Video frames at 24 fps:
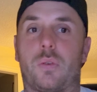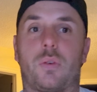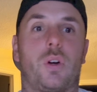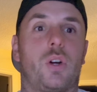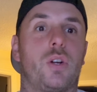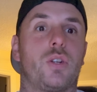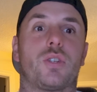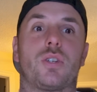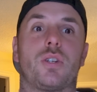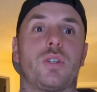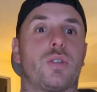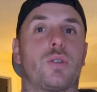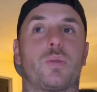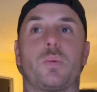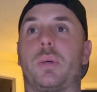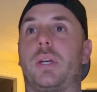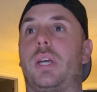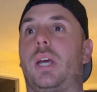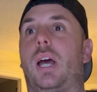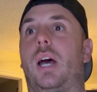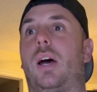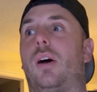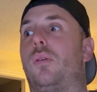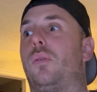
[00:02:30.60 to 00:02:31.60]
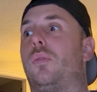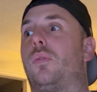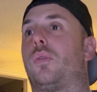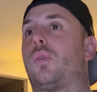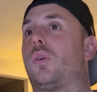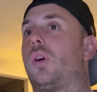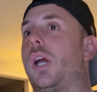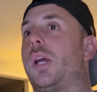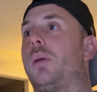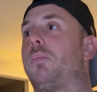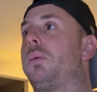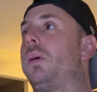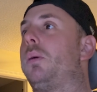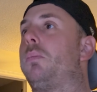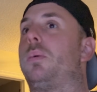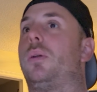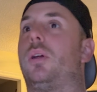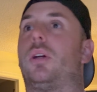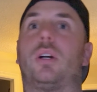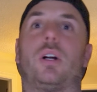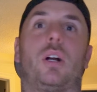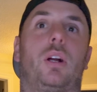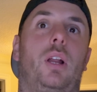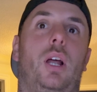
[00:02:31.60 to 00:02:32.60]
instance, we have great people
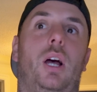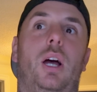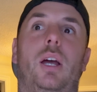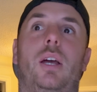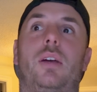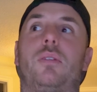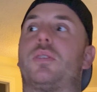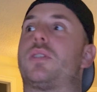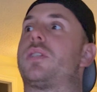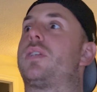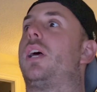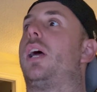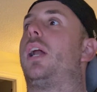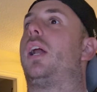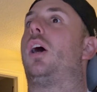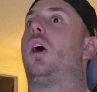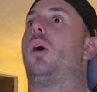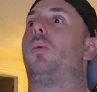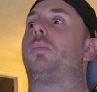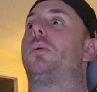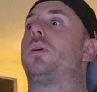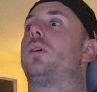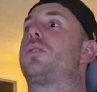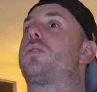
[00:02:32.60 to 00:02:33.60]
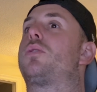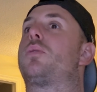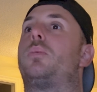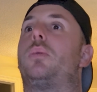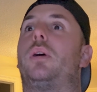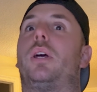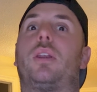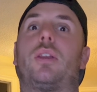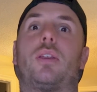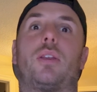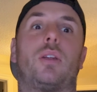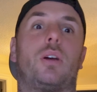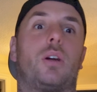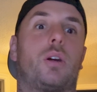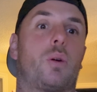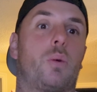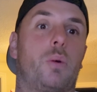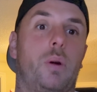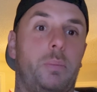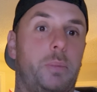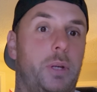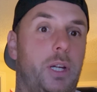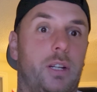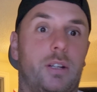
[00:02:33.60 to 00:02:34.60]
in our lives that help us with
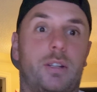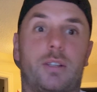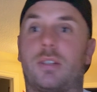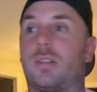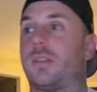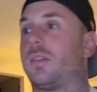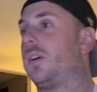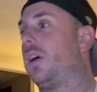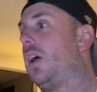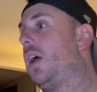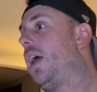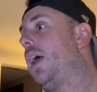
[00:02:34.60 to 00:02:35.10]
equipment